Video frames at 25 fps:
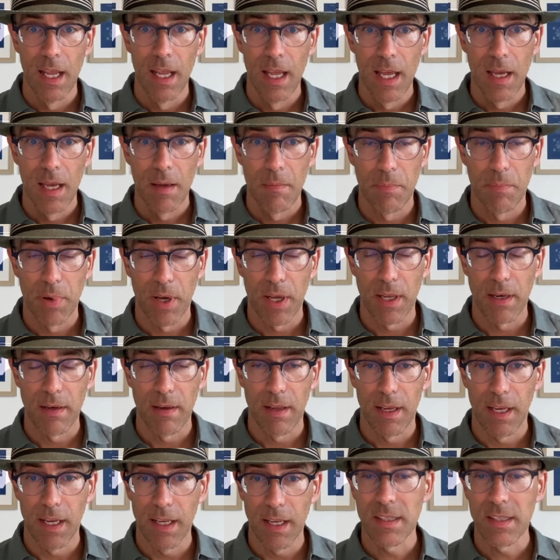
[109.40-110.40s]

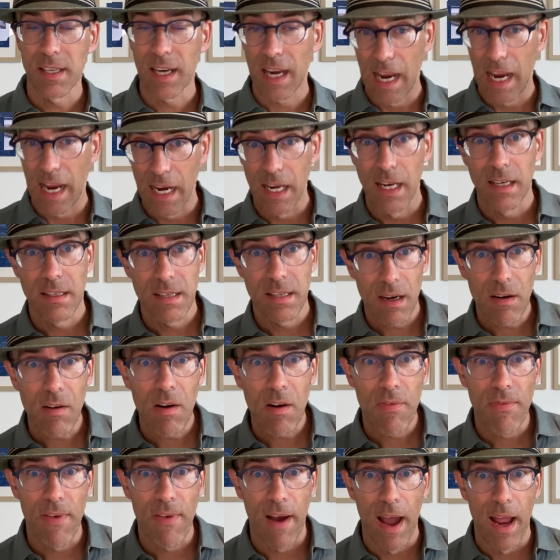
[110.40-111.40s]
but it's kind of
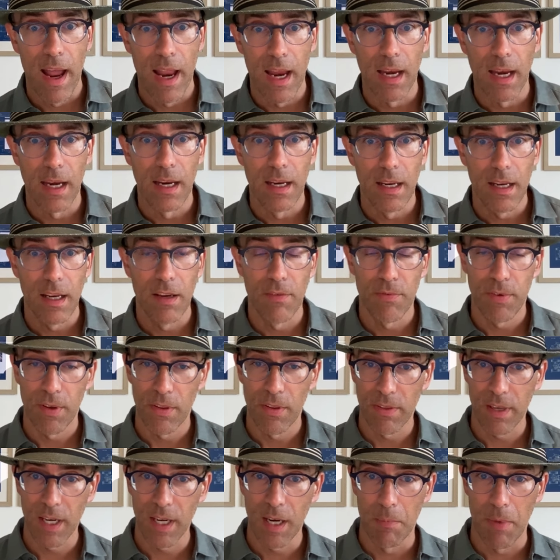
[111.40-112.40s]
terrifying. If you
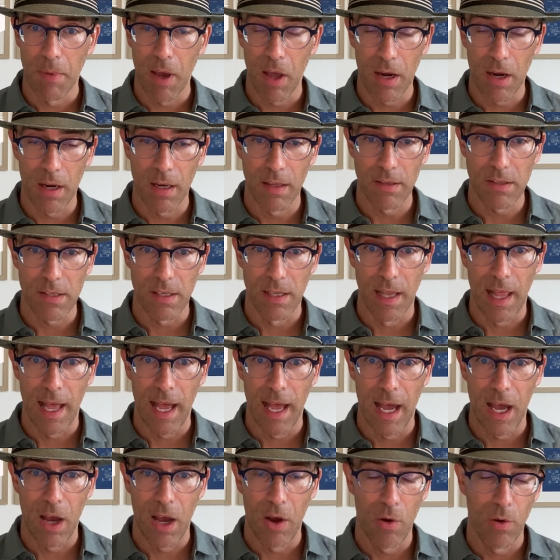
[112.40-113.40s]
think about it, it's
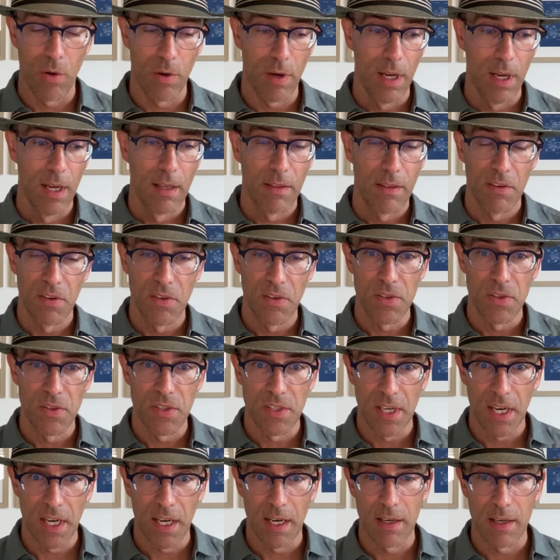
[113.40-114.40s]
loud, there's
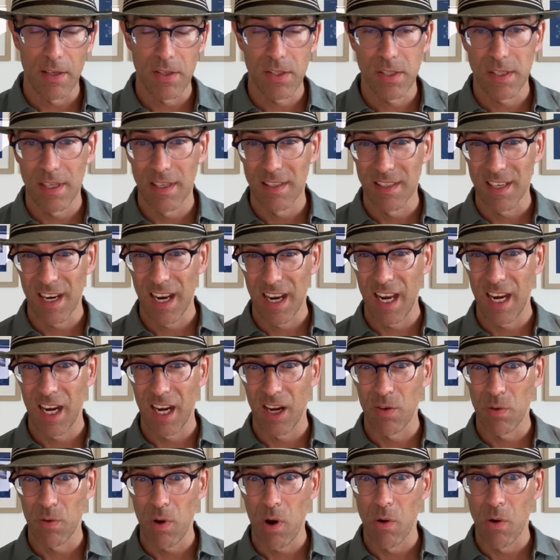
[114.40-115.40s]
dust, it's kind of
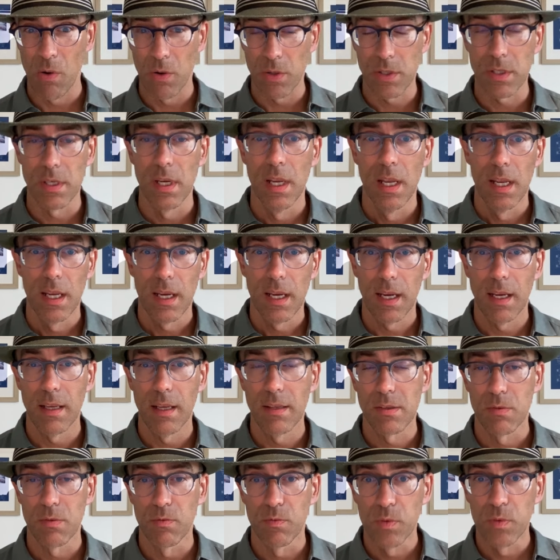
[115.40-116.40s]
gross.
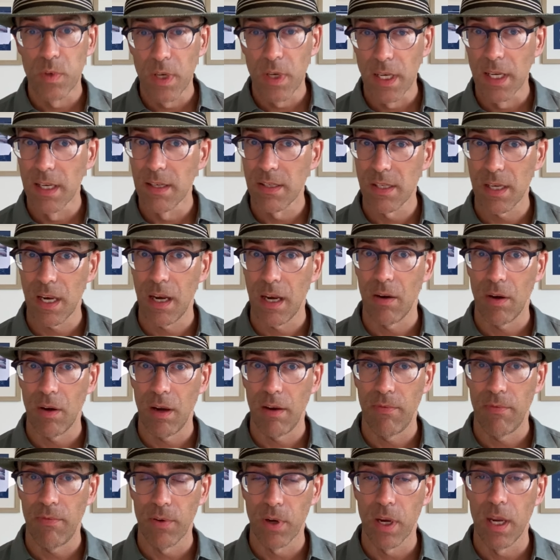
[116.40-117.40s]
It's really scary
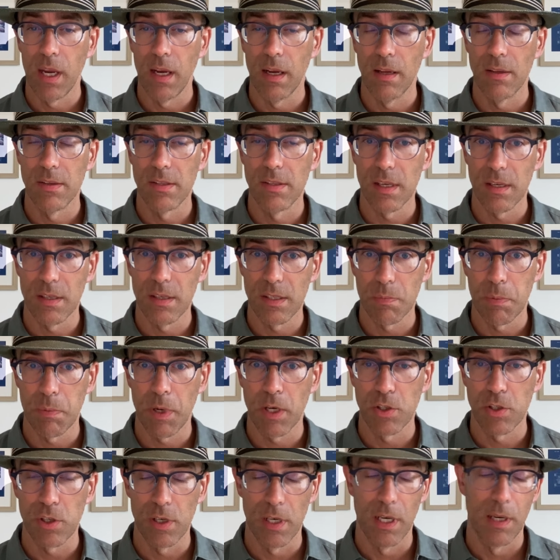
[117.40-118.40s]
for kids
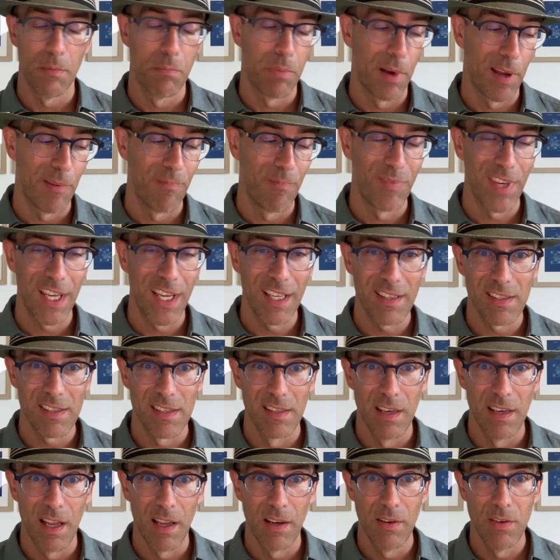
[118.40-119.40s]
especially, but it's
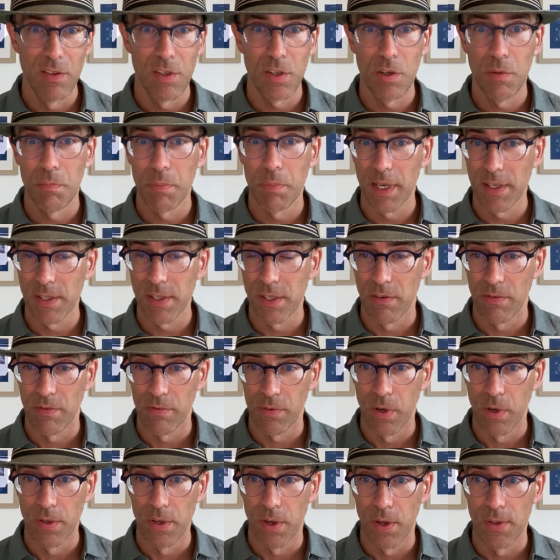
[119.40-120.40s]
none too pleasant
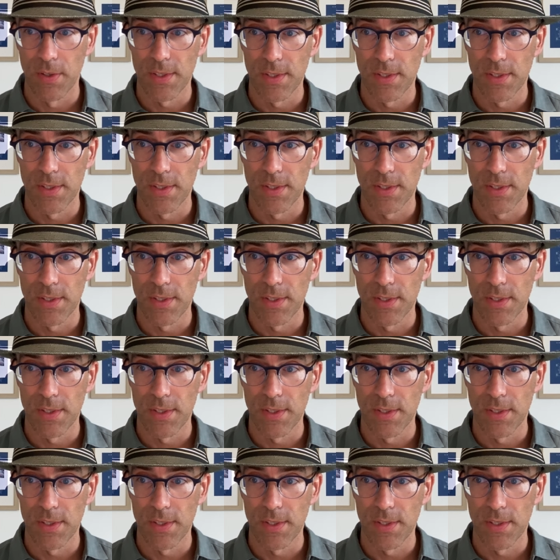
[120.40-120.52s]
for adults